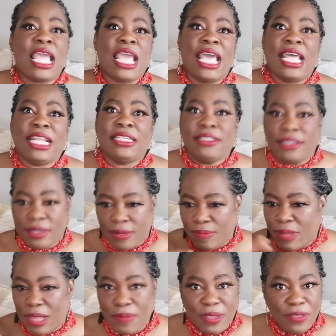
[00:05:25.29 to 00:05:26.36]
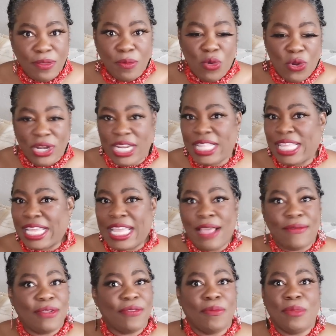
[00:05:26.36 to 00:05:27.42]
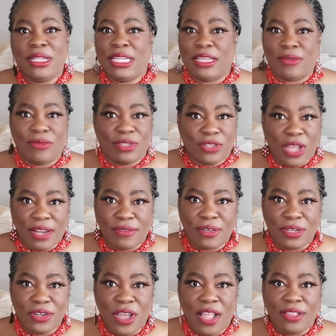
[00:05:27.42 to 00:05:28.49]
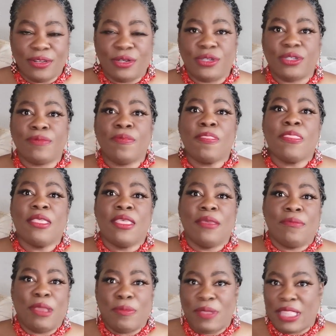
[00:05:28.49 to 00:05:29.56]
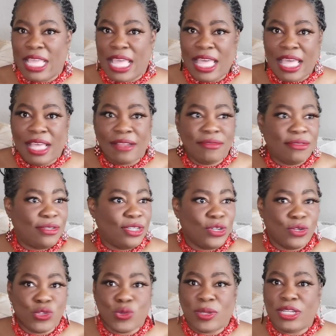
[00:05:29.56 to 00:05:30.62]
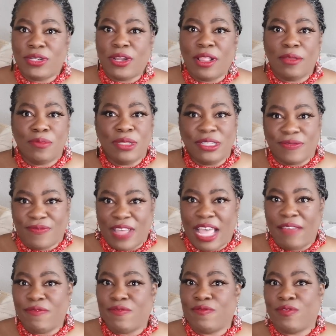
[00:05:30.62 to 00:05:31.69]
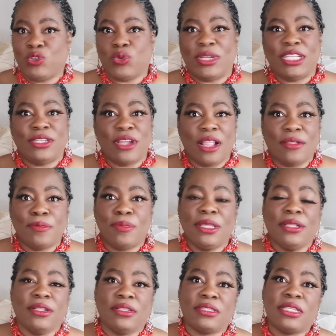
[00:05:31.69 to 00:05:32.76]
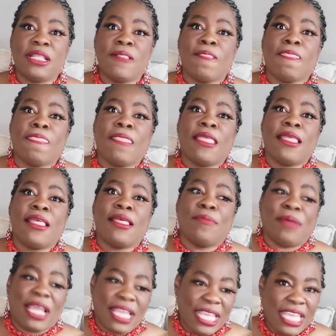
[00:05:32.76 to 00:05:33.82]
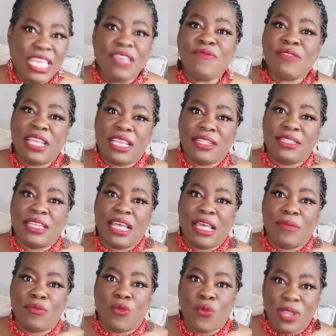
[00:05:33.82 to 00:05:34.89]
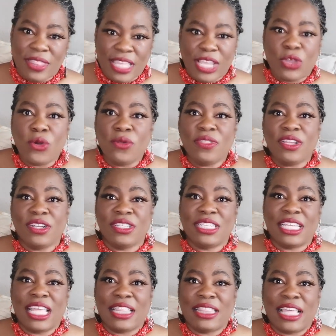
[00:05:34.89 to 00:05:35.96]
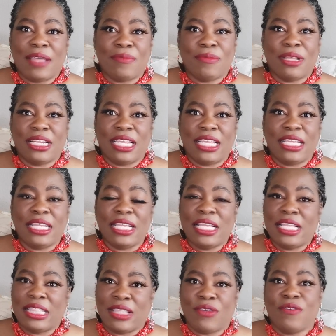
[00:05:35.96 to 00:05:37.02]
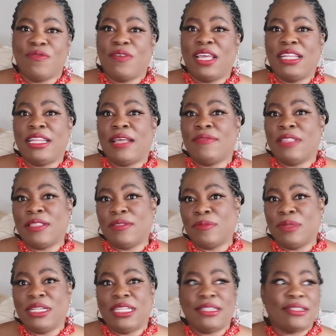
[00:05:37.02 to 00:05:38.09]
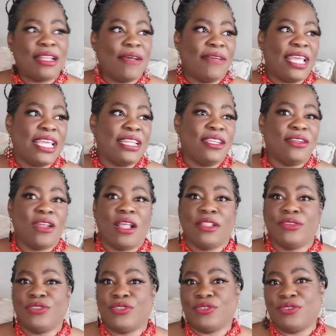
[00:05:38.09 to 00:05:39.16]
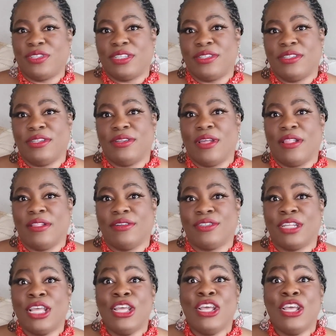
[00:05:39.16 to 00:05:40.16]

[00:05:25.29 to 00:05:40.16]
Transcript: And maybe in the morning they counted the money. It was $100. Maybe they had, you know, $20 bills, five $20 bills. By evening time, when they go there to get that money, they'll find out that the money is now $80 or $60.